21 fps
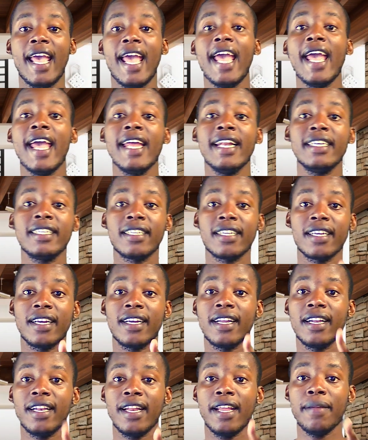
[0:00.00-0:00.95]
And
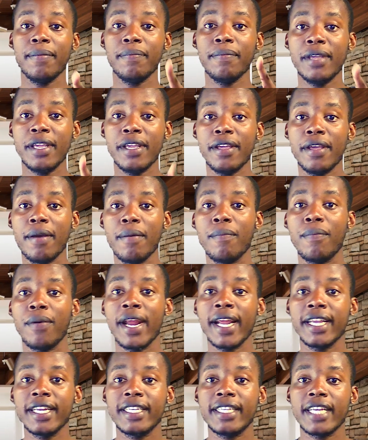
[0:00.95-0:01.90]
let me
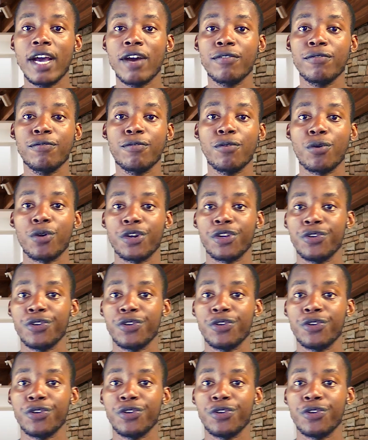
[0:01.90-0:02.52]
break it down for